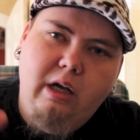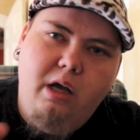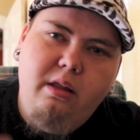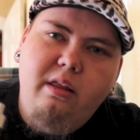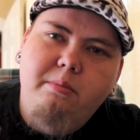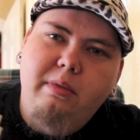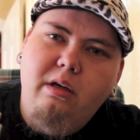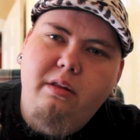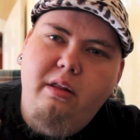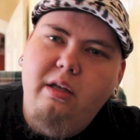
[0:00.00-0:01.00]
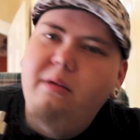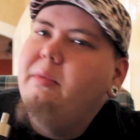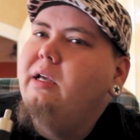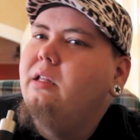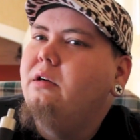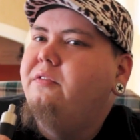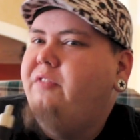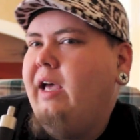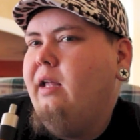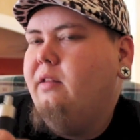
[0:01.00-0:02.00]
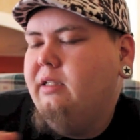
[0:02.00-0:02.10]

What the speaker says: Other than it being a little fat,